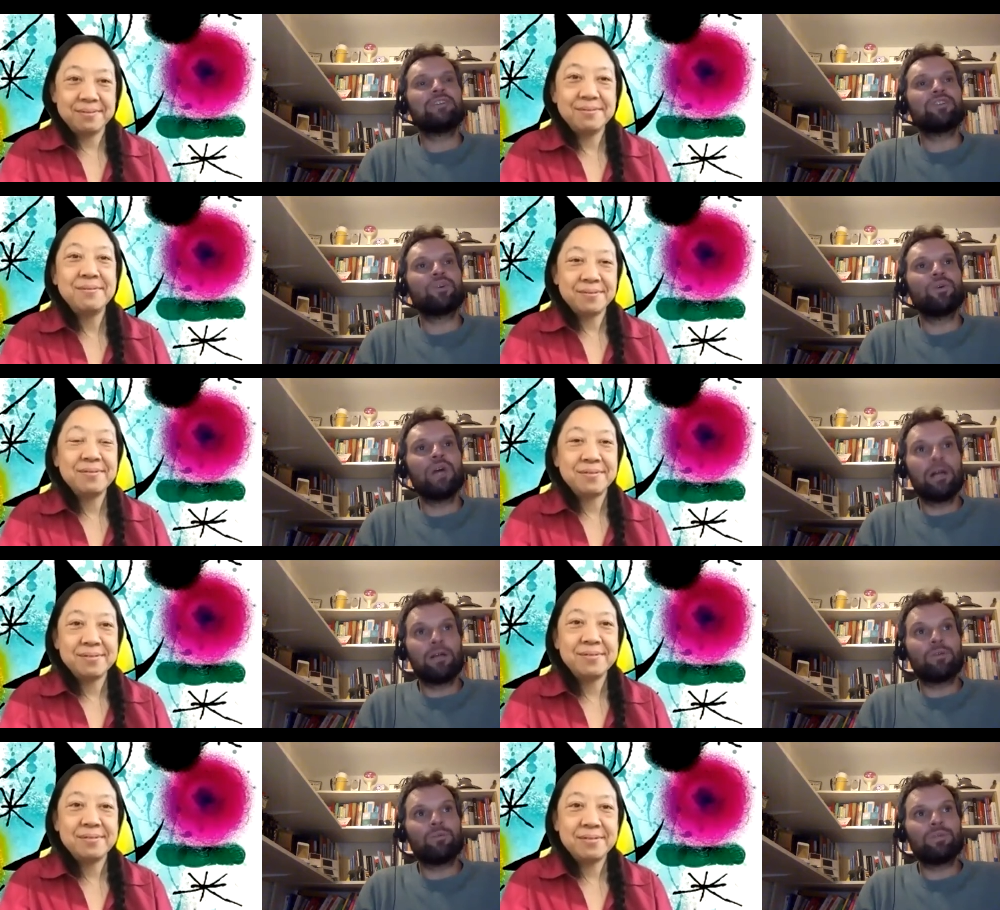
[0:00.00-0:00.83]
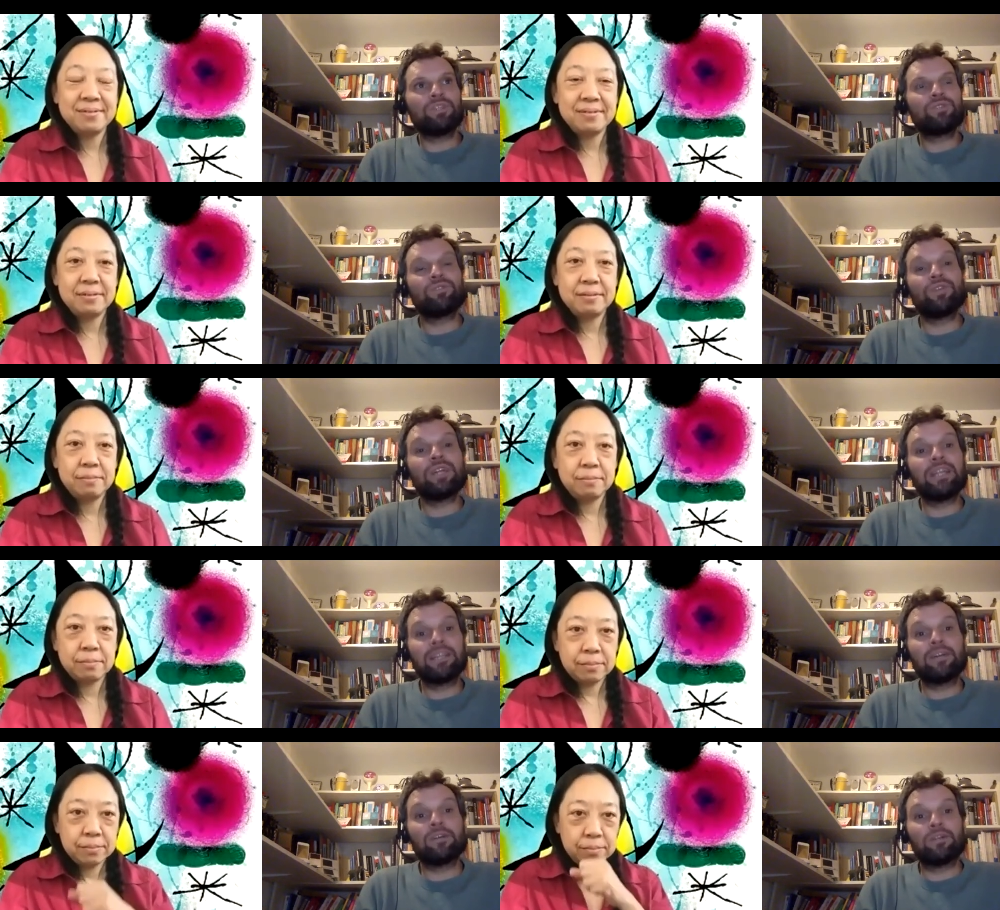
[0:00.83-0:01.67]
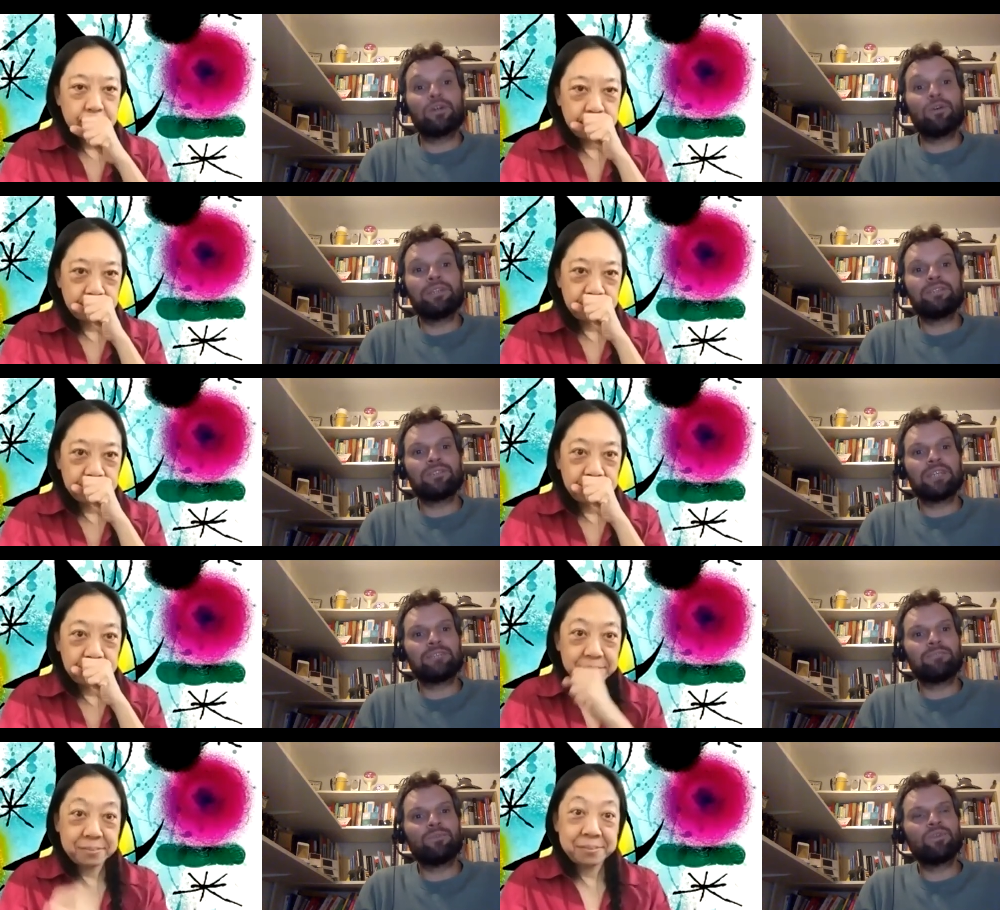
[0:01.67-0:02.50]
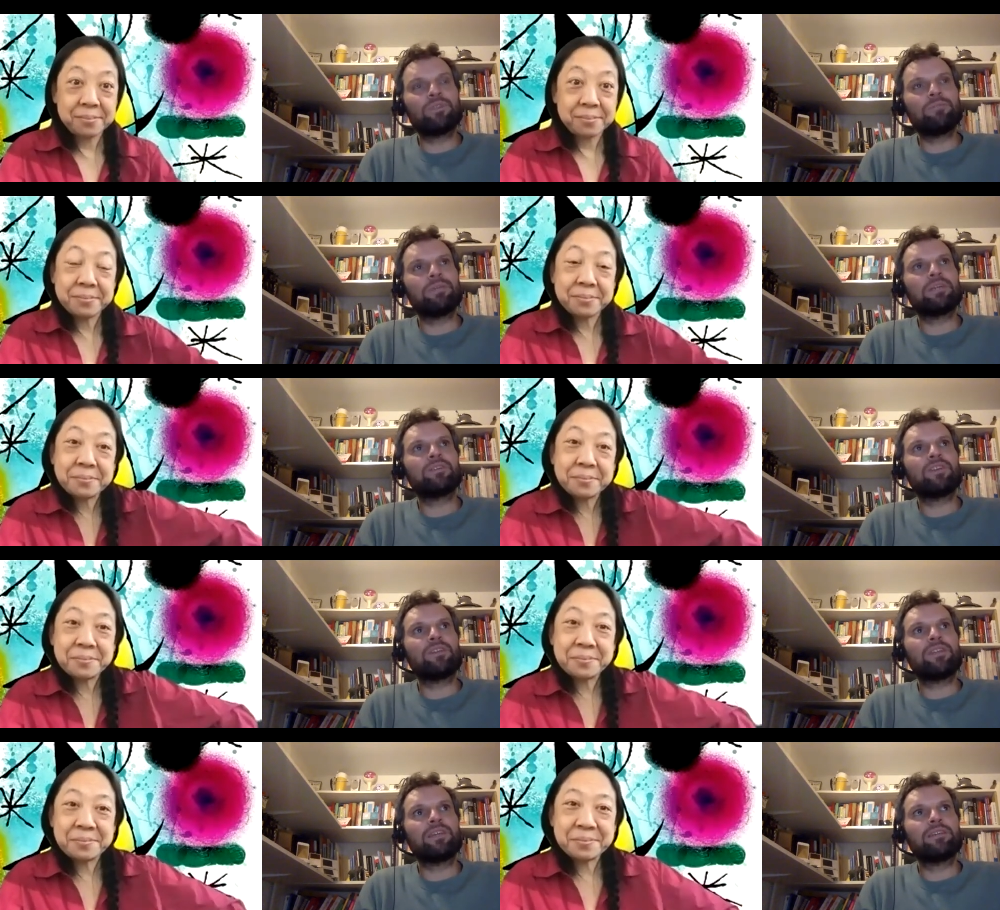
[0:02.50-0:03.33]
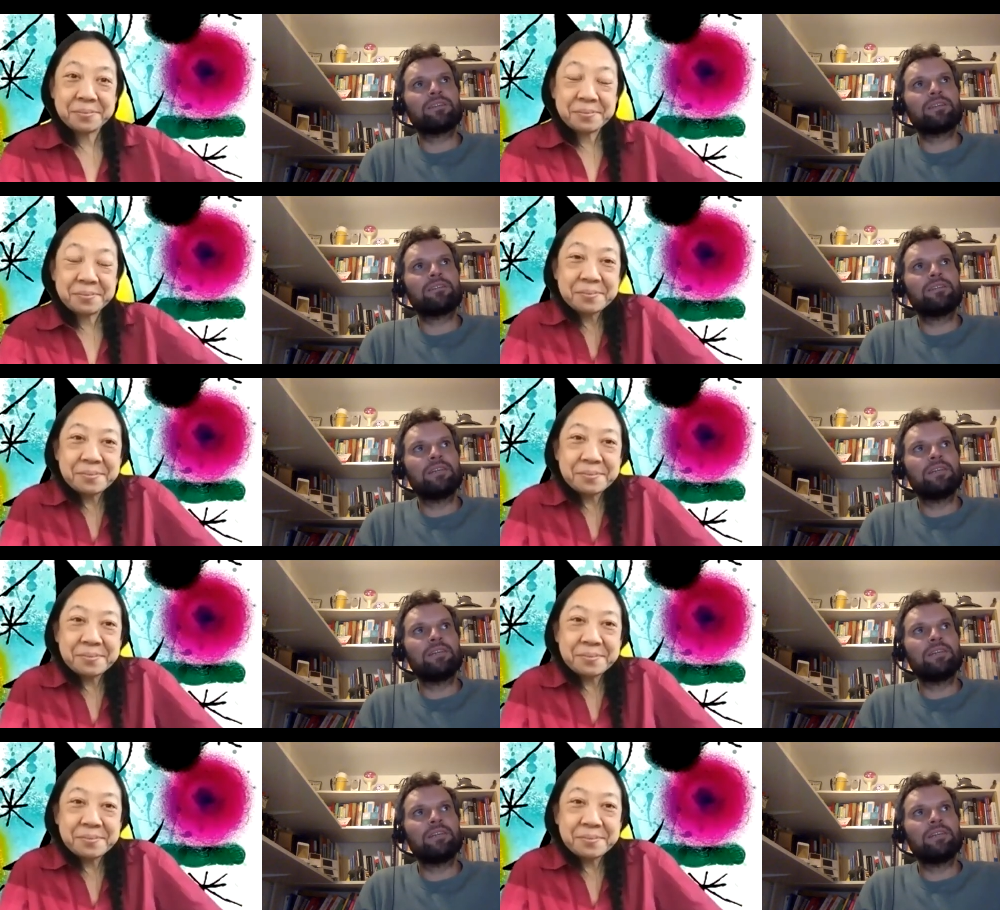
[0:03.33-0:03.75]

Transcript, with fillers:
Speaker 1: so we should really go go into that more because i think that